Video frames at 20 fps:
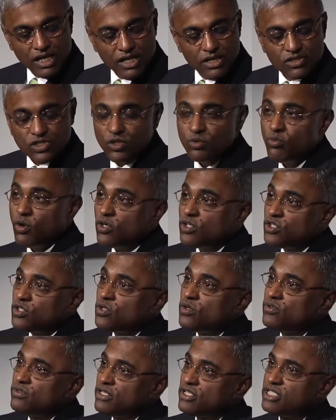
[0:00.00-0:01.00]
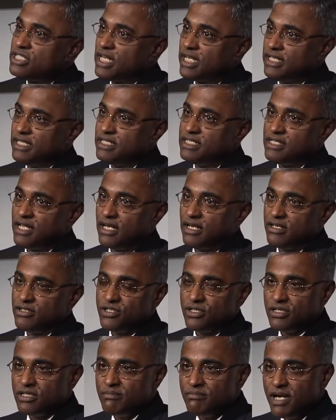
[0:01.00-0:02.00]
So what don't the studies tell us?
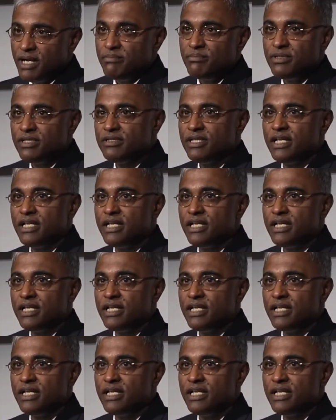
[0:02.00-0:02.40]
So remember